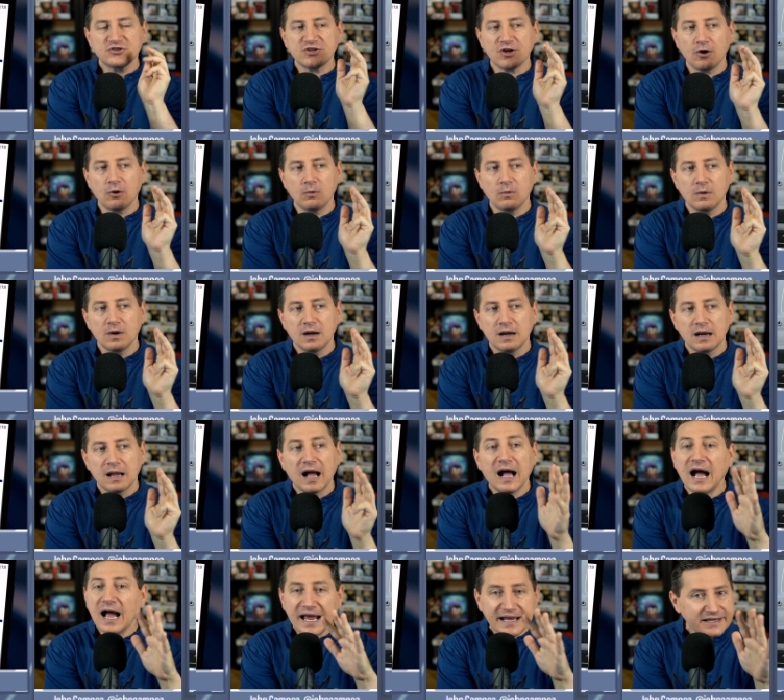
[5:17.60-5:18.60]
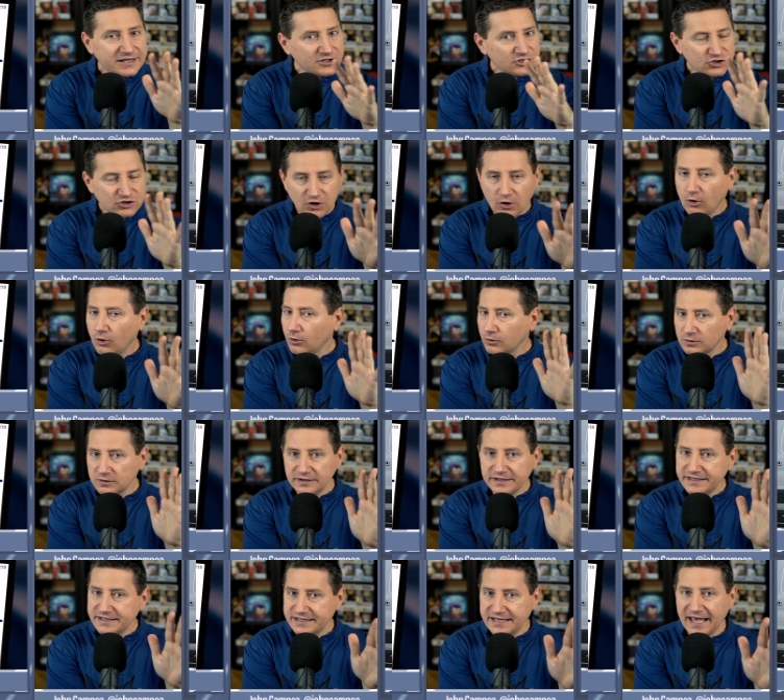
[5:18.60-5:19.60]
So I can
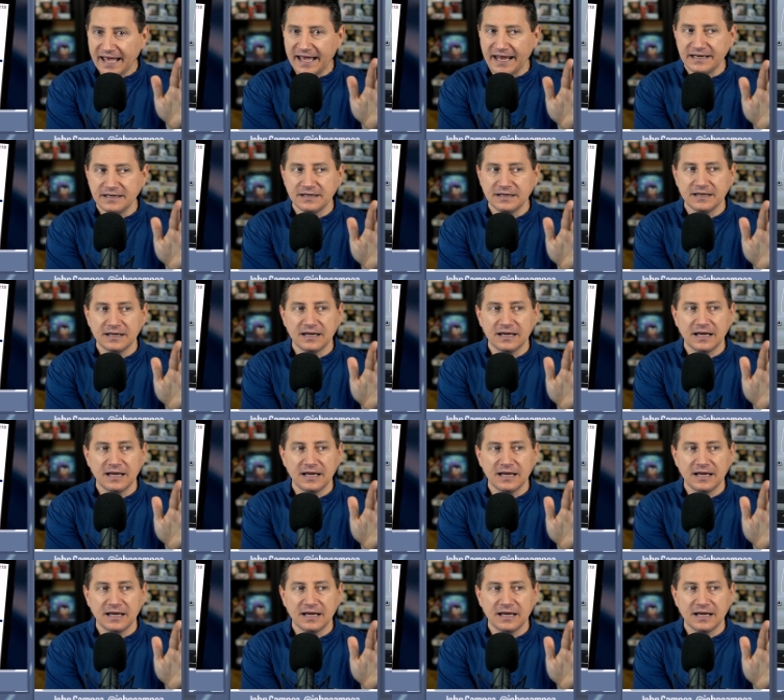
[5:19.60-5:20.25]
totally get